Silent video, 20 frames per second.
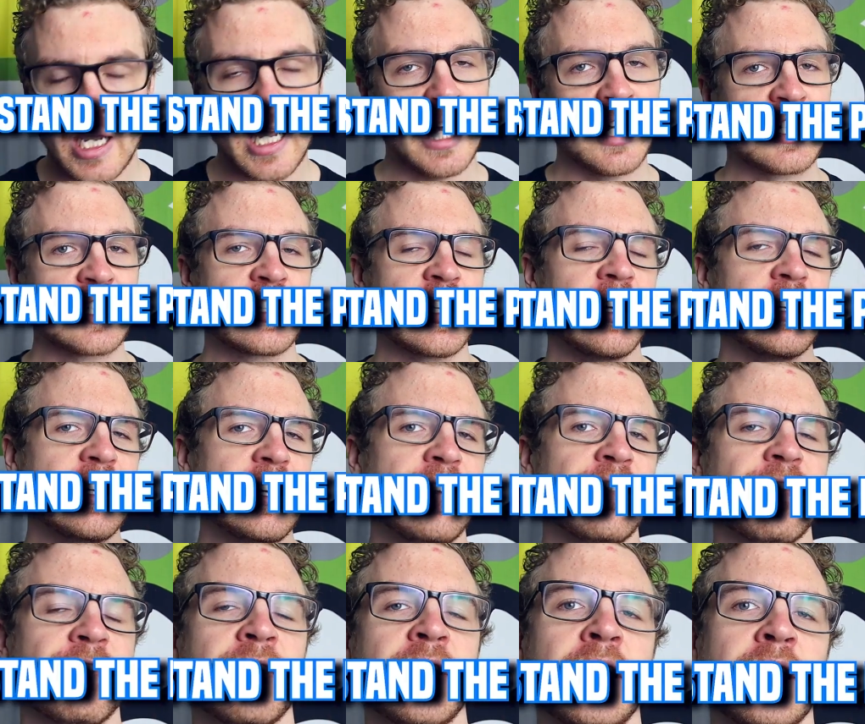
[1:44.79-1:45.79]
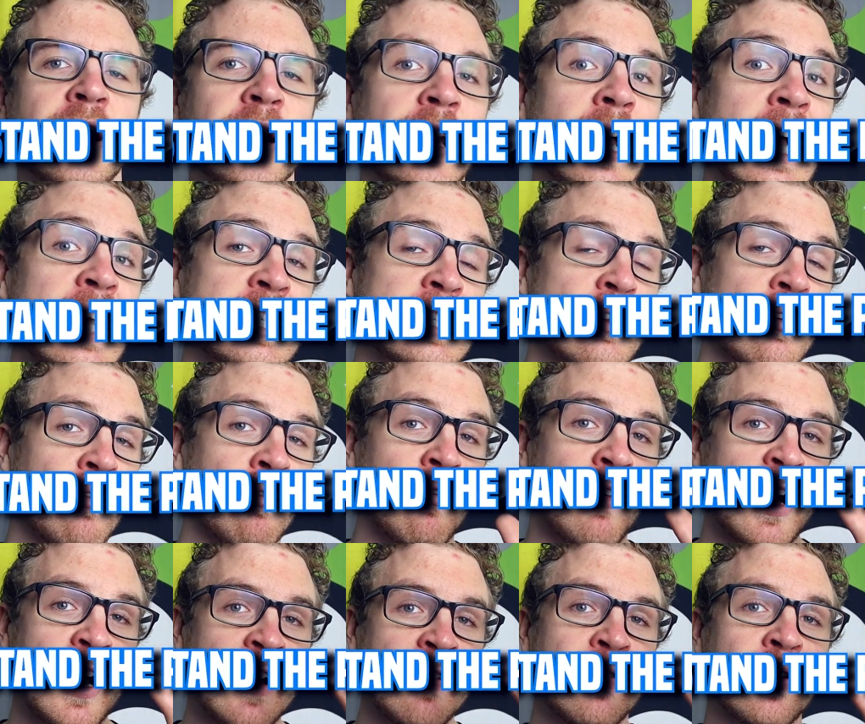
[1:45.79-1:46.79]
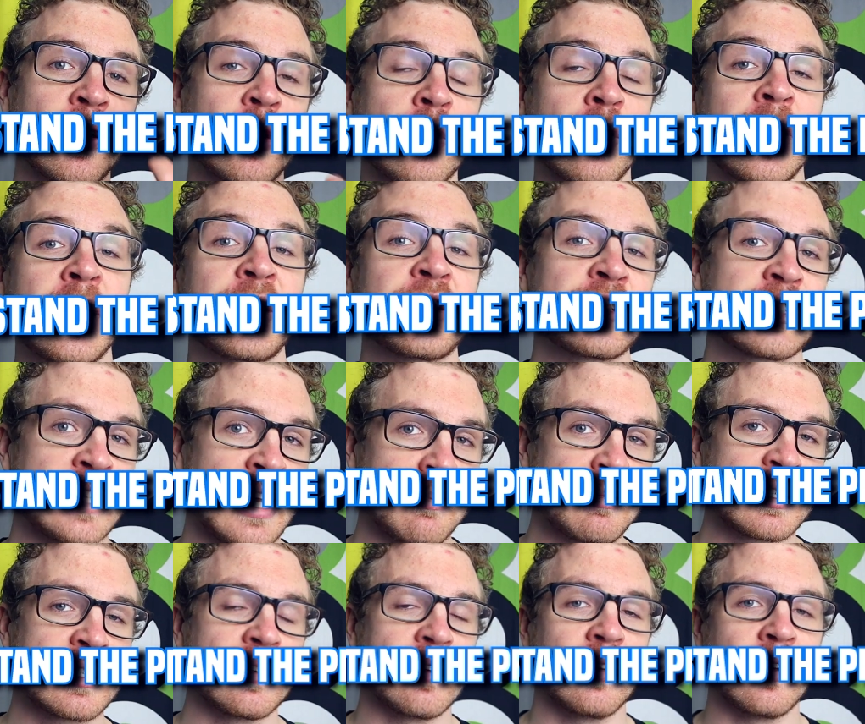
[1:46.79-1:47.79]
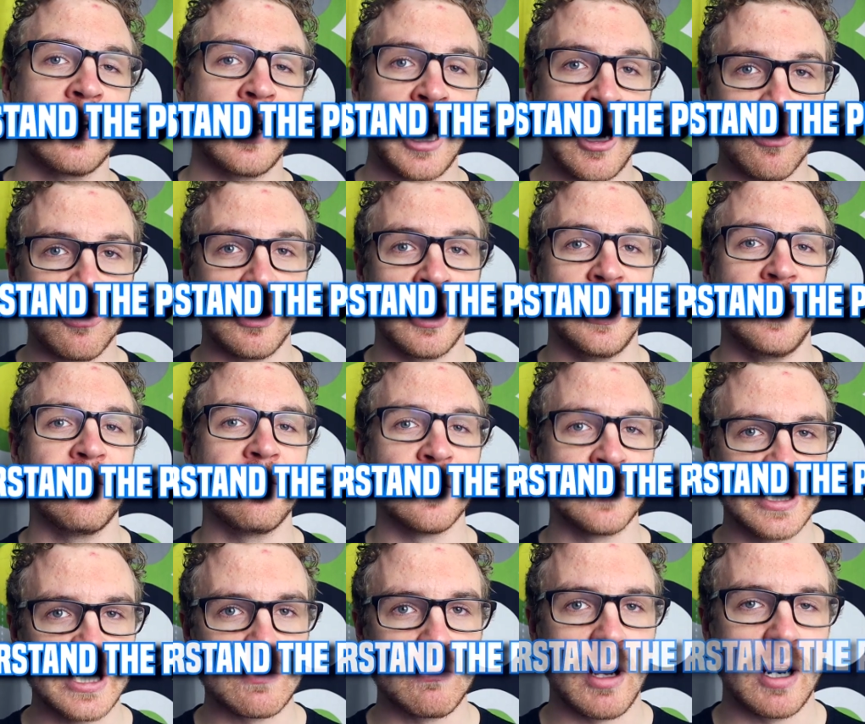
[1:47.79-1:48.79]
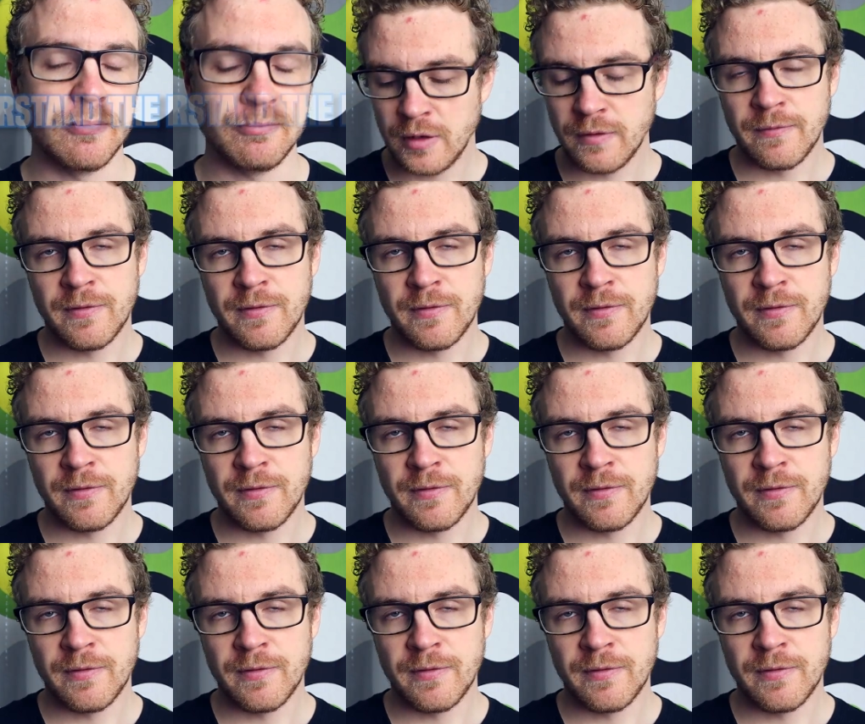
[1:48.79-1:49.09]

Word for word: And study in Finland has five clear steps outlined for this one.